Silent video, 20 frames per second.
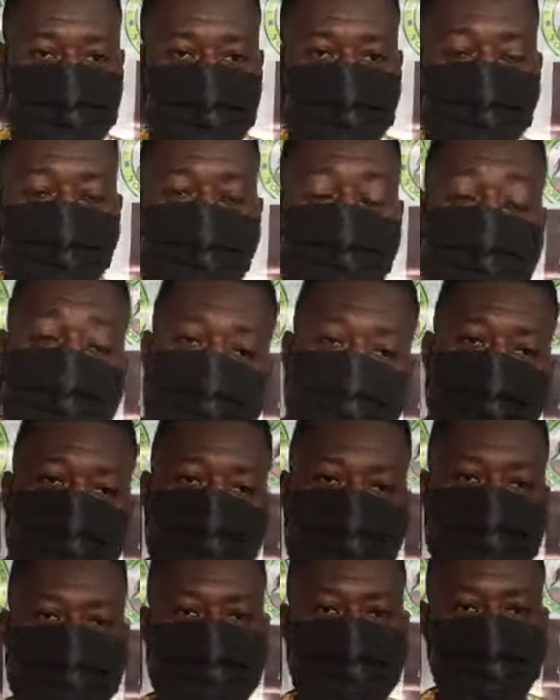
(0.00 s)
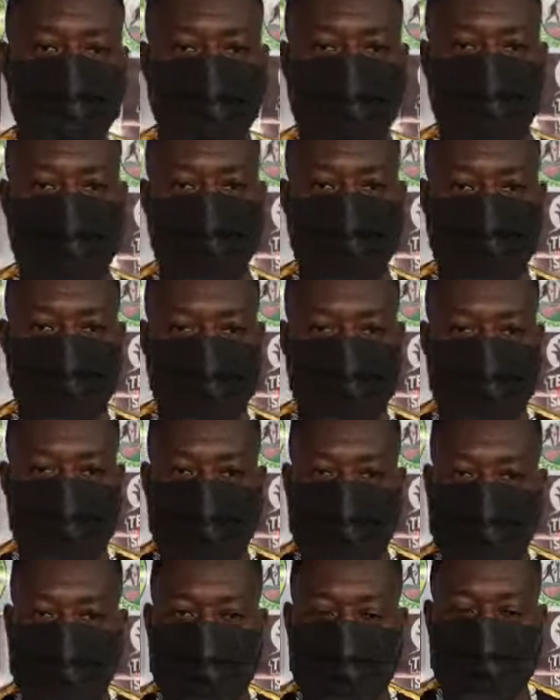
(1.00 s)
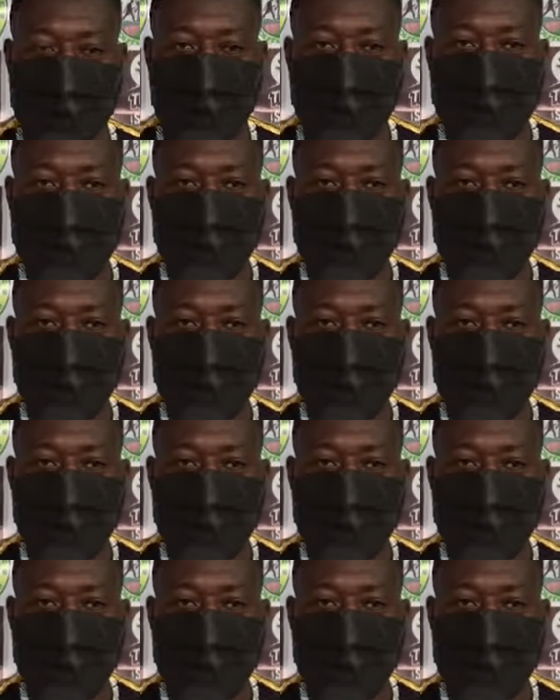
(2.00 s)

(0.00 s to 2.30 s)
na wo kanyame asem ha ye di